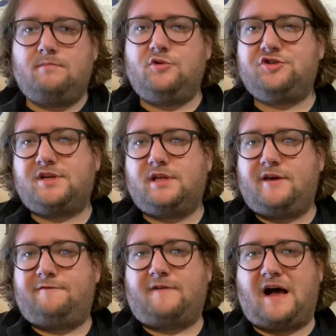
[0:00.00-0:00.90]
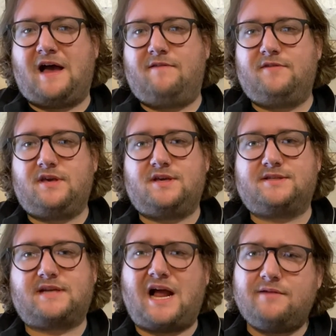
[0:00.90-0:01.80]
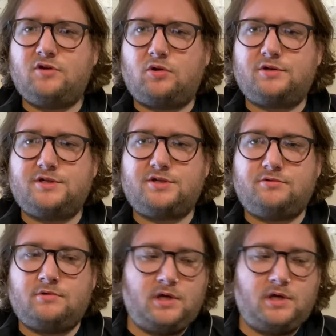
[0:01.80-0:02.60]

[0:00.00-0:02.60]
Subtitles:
Musically, Five is kind of an older tune,